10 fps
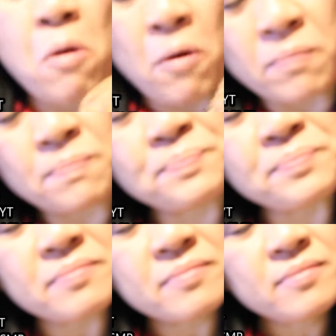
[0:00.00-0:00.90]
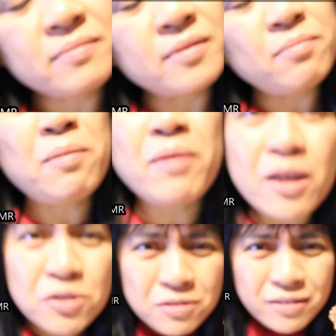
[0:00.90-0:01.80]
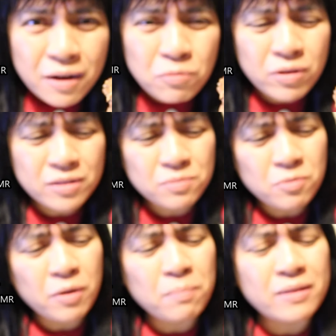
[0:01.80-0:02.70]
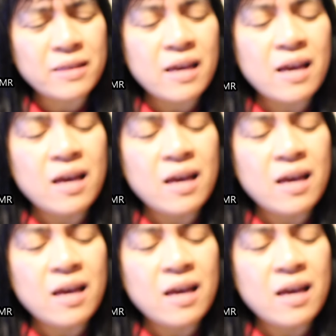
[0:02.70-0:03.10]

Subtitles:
Oh, maybe I should try once more, but